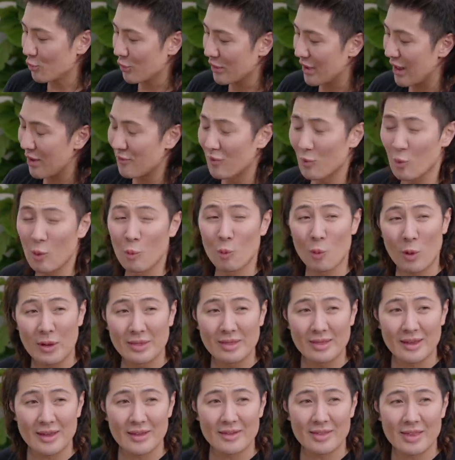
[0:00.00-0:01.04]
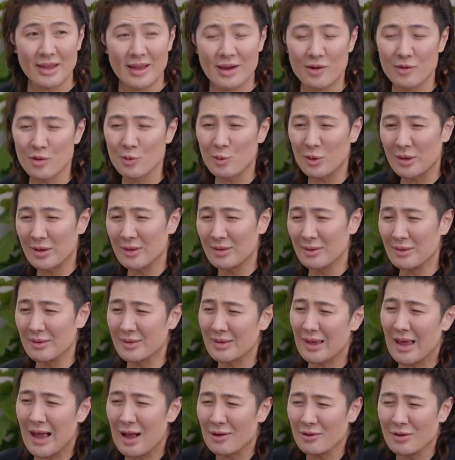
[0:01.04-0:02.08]
when you have one length hair, you want to,
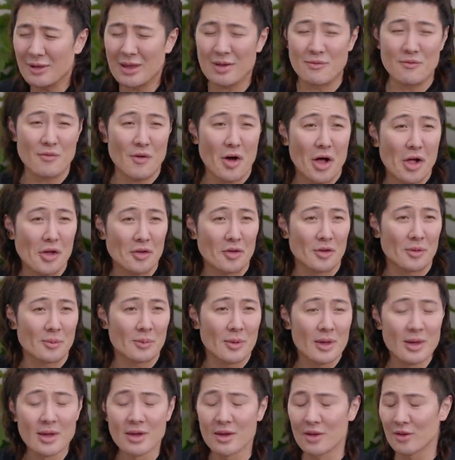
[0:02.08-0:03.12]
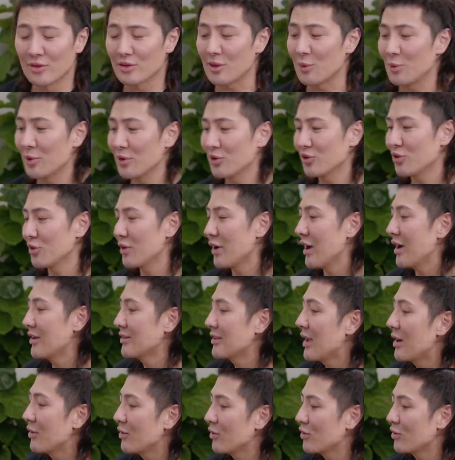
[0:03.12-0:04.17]
it's like, how do you get volume? So I want to show you guys
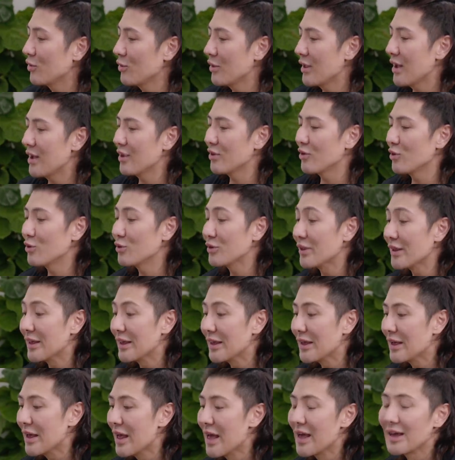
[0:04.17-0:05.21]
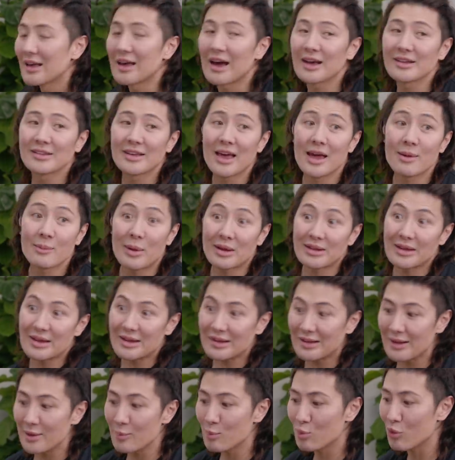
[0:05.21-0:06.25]
how you do that using Guy Tang
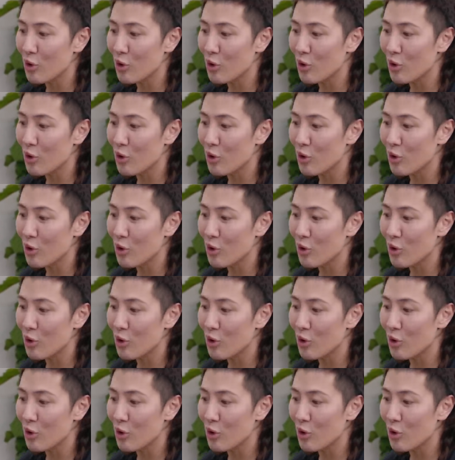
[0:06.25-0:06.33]
Mydentity